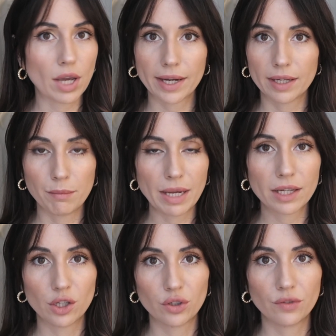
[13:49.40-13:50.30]
I can
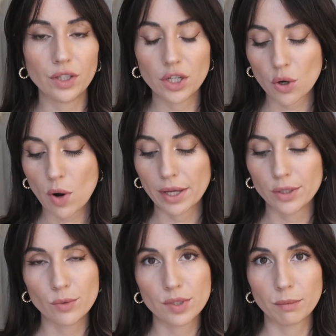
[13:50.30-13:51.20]
make another video. I
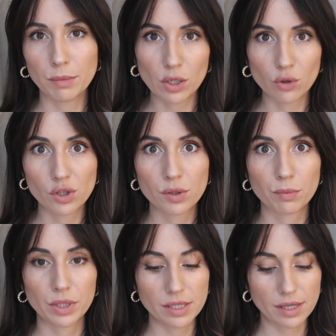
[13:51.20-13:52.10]
used Mykonos
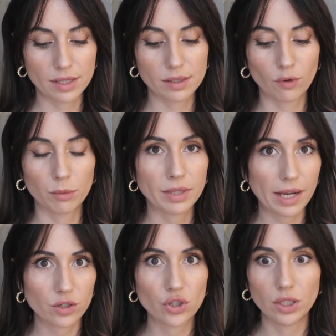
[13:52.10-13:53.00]
presets from
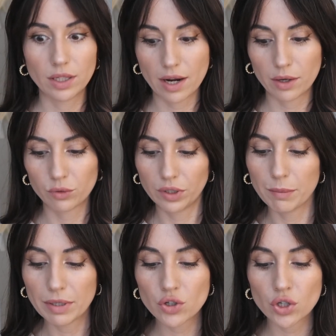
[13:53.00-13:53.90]
Tashie that I
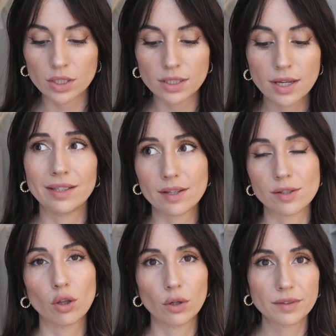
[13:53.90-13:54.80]
already mentioned. It
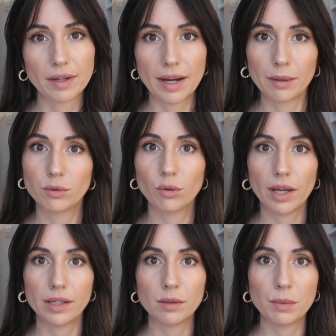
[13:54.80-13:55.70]
takes a lot of time to
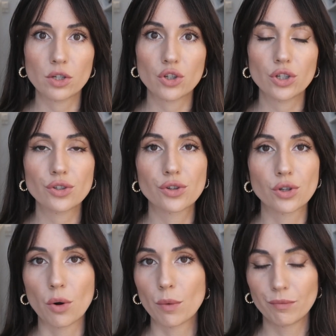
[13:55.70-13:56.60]
edit pictures,
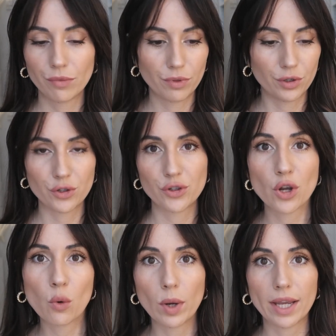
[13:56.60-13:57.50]
so there's
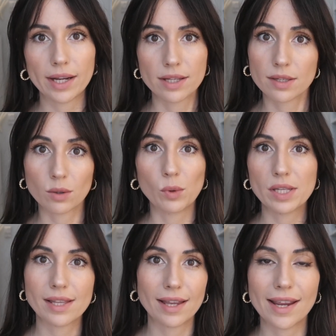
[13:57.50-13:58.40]
no way I can
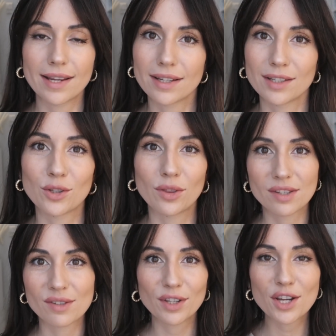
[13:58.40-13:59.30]
squeeze that in into
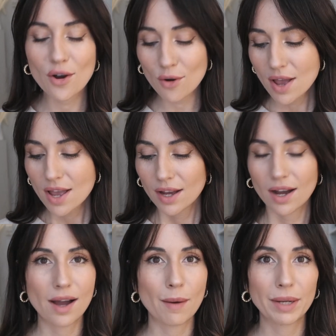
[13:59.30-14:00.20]
this video.
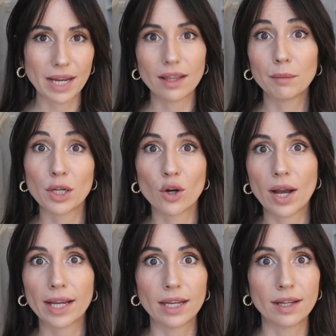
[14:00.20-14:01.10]
But yeah, let me know.
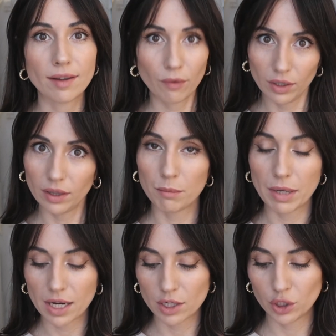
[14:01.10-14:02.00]
I can definitely
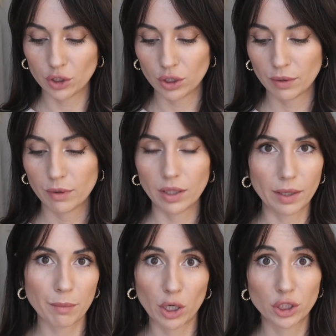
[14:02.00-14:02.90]
make another
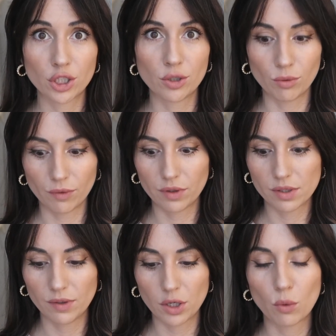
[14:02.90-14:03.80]
like part 2 of
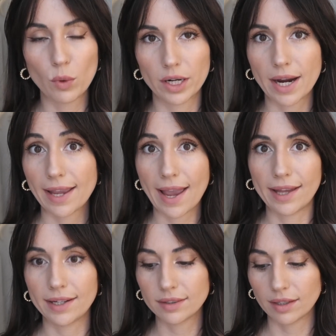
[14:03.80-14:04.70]
this video where I
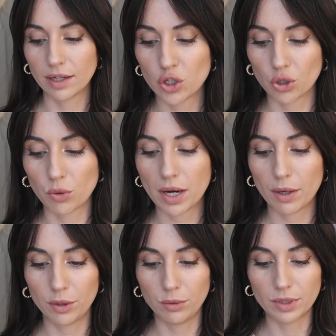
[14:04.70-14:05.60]
edit show you
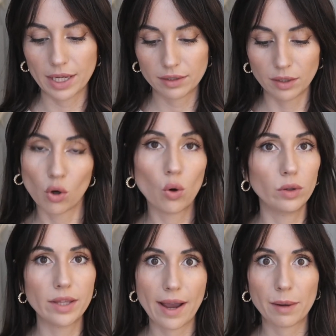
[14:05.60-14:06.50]
how I do that and
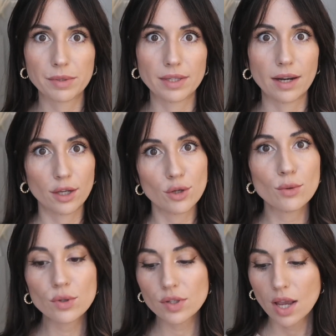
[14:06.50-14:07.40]
all the apps that I
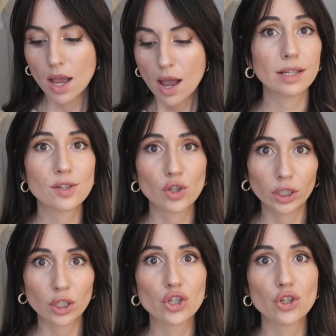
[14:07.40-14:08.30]
use. Let's
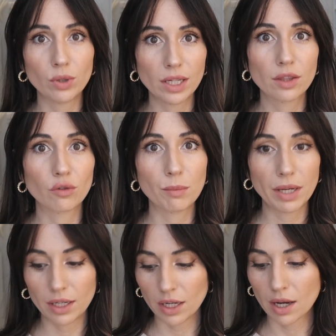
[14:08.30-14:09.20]
start shooting the
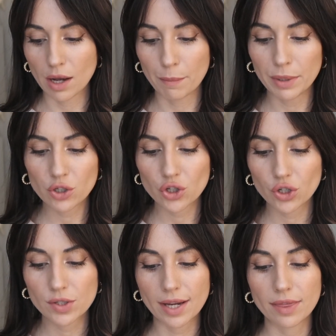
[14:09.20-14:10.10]
remaining
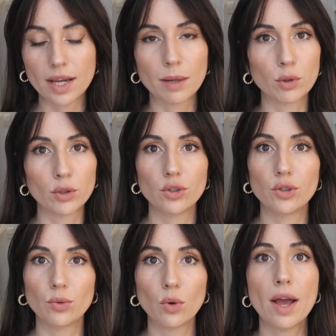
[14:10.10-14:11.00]
pictures. I think I'm going to
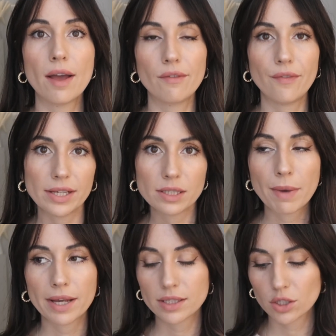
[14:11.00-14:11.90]
do face
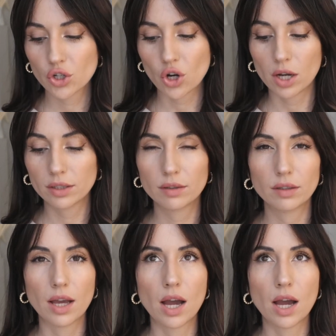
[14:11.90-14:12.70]
mask shot.